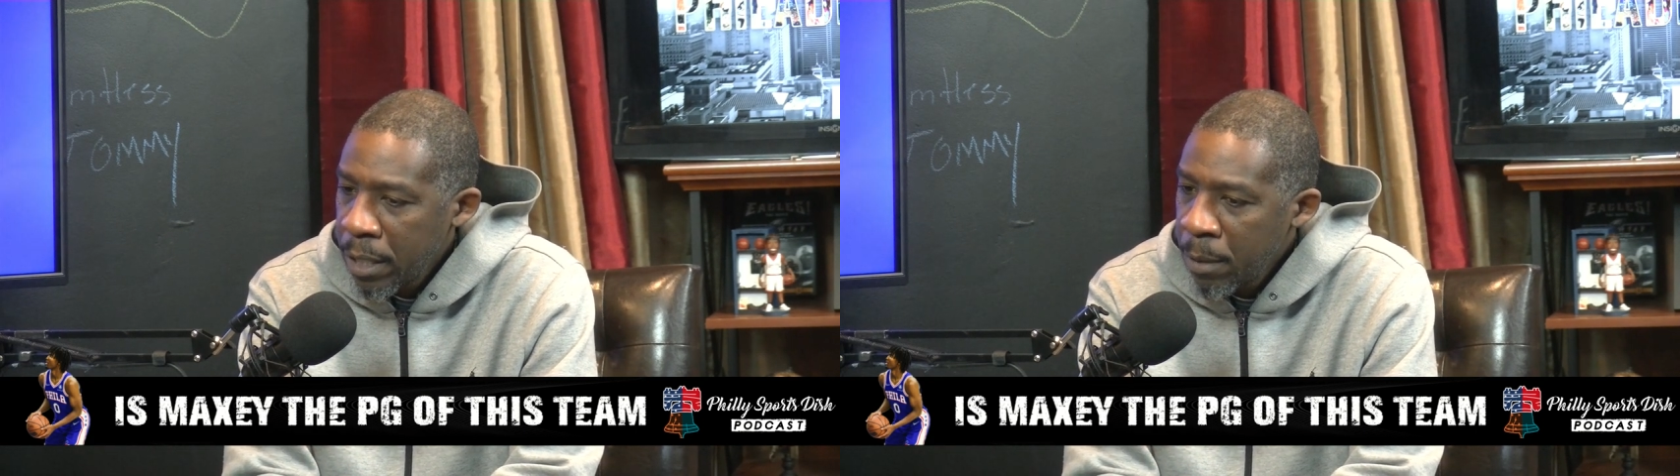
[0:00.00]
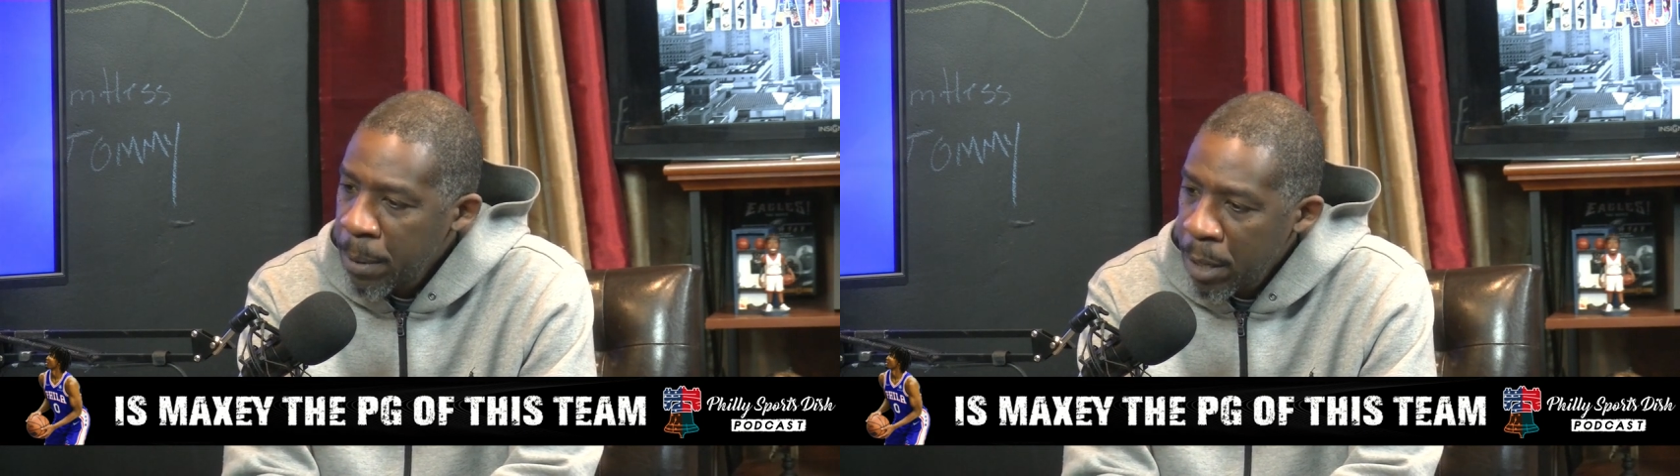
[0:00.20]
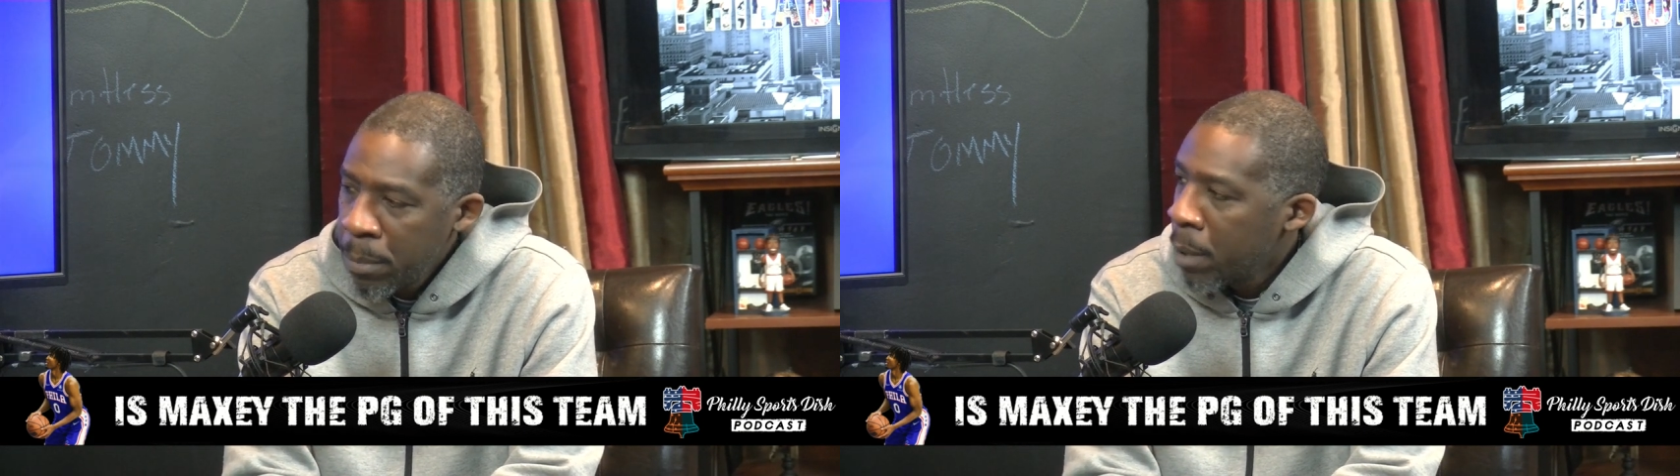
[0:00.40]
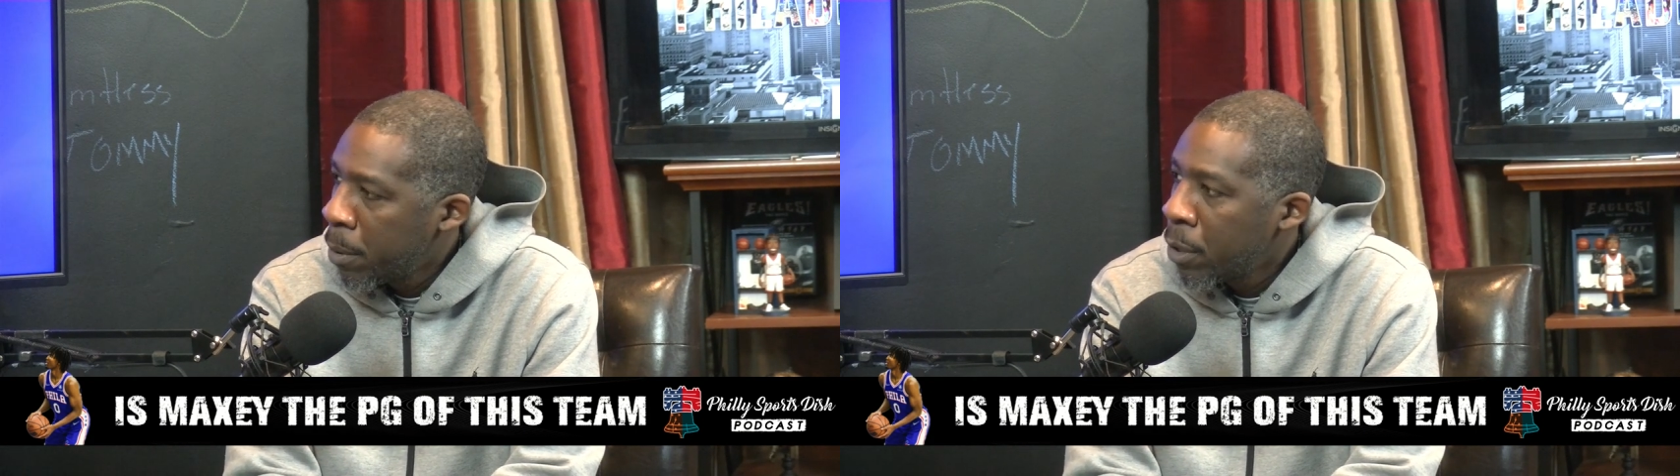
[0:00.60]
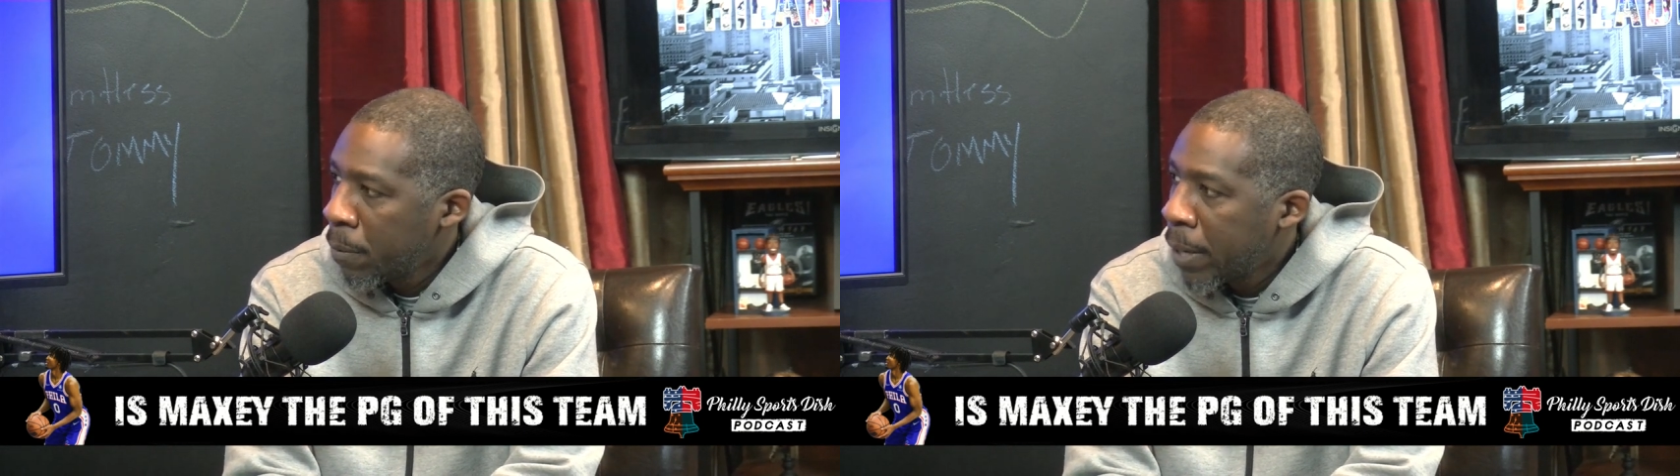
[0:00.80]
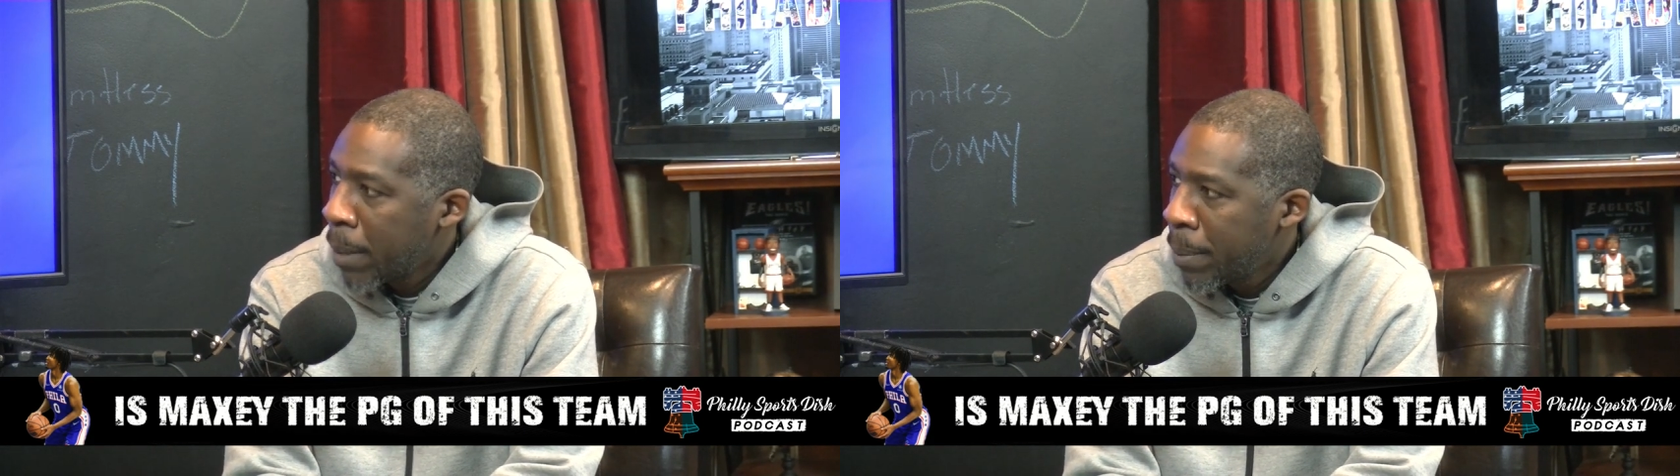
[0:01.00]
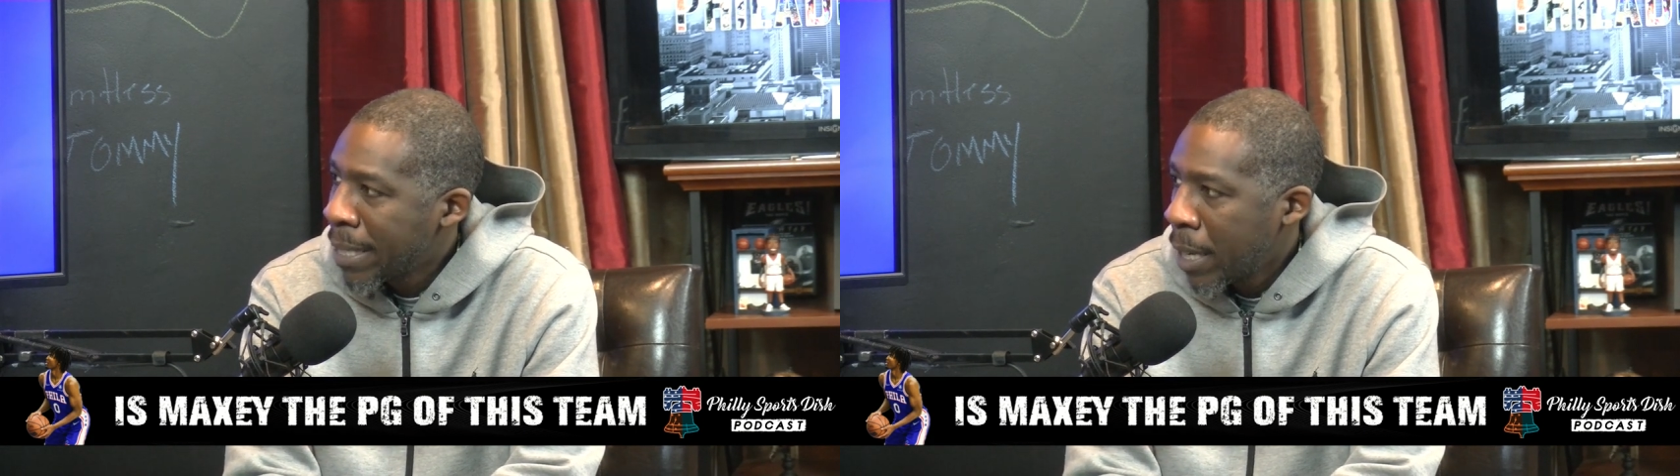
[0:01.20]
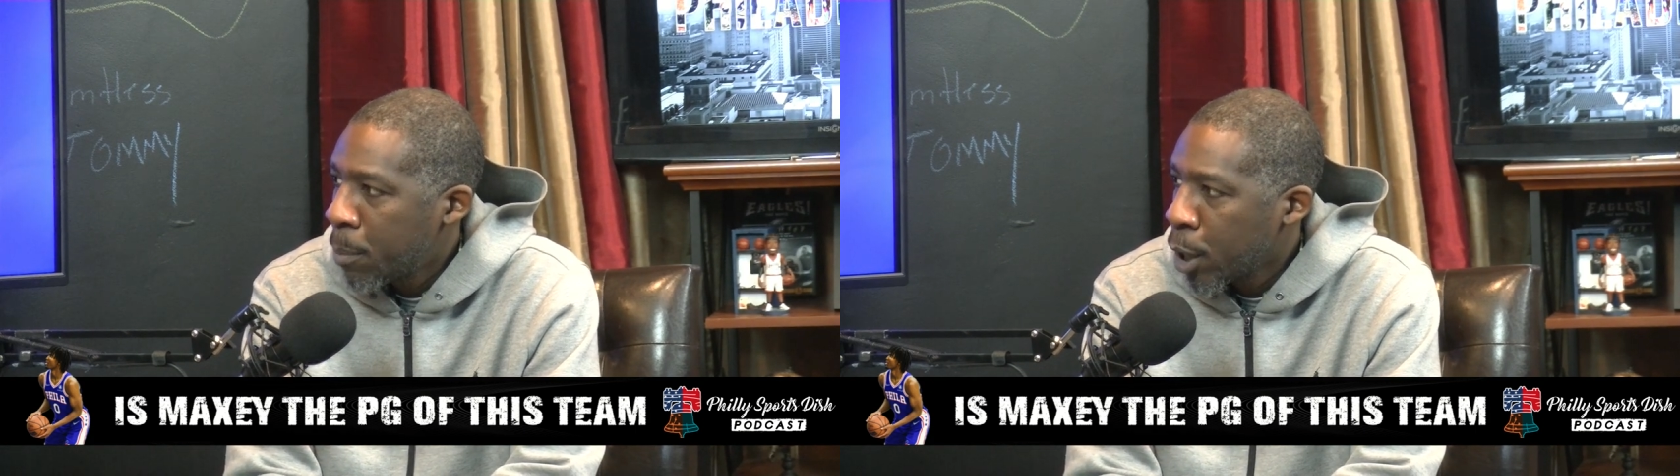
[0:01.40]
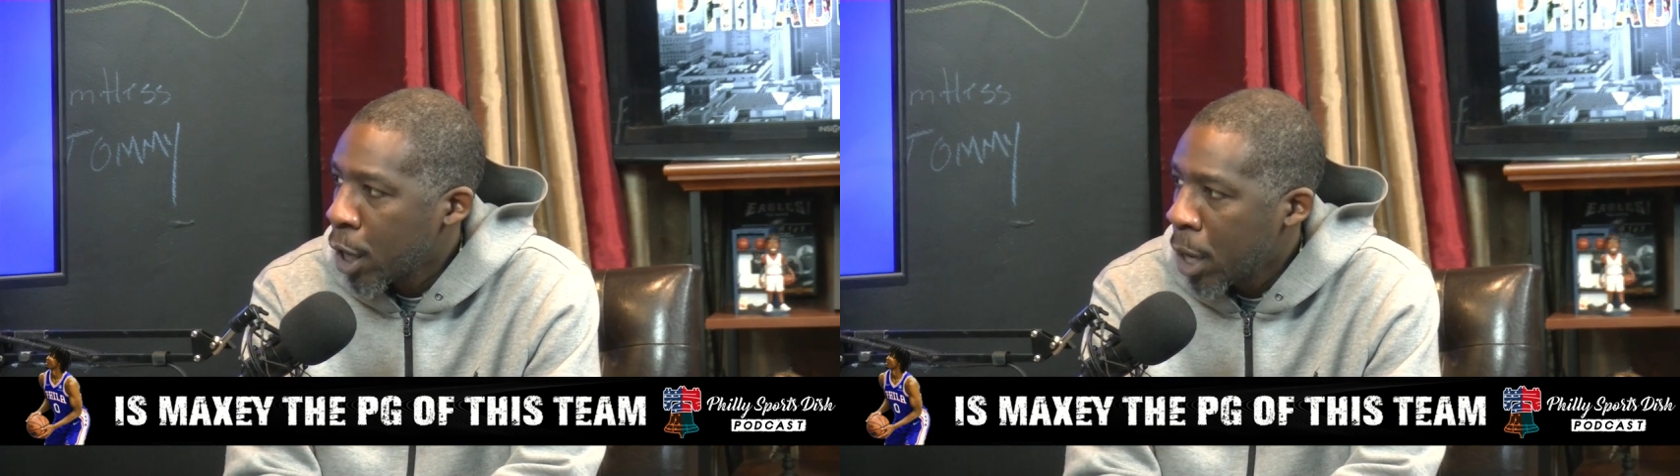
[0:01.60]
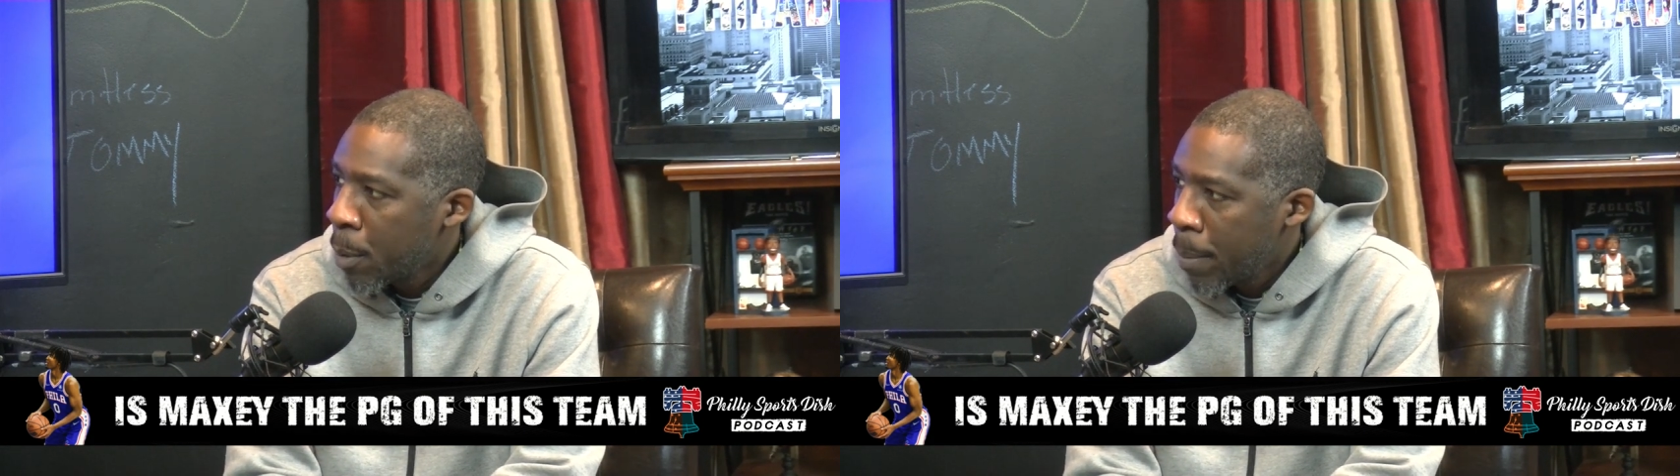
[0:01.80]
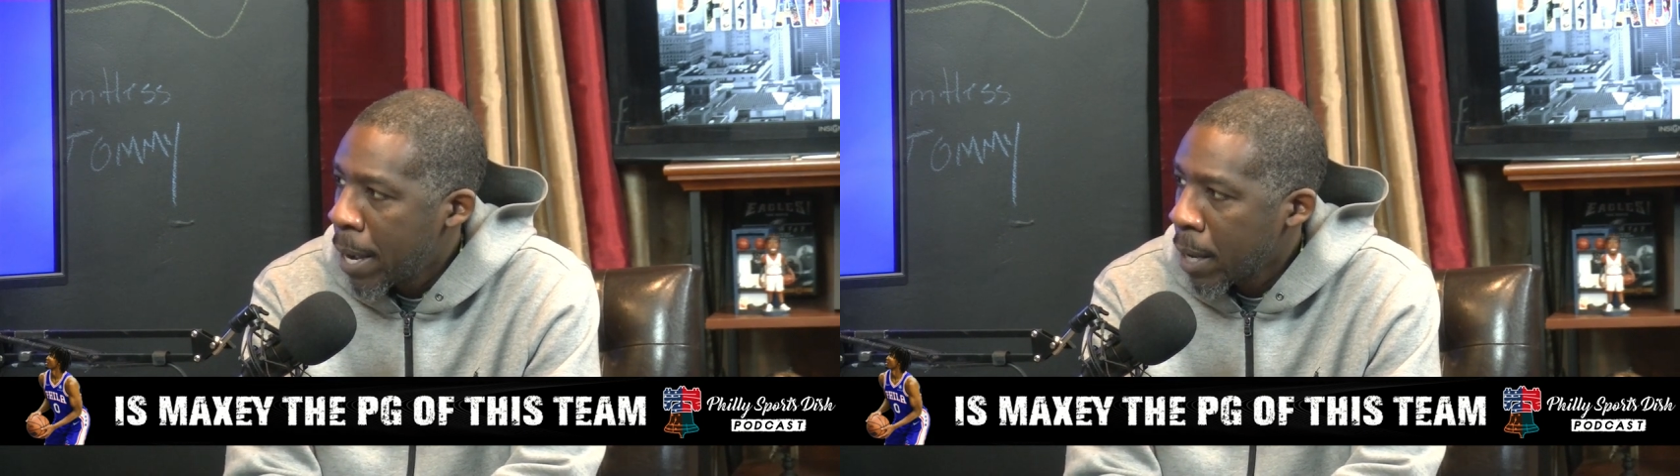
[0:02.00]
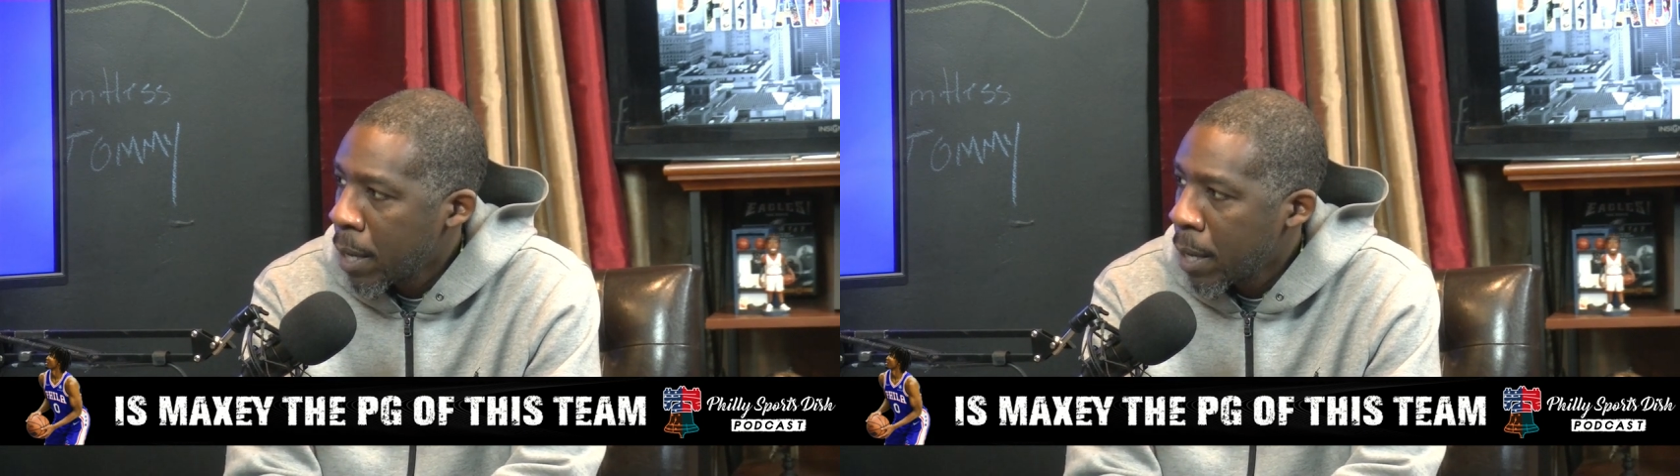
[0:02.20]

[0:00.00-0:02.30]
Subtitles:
it better be a bona fide big time player coming back.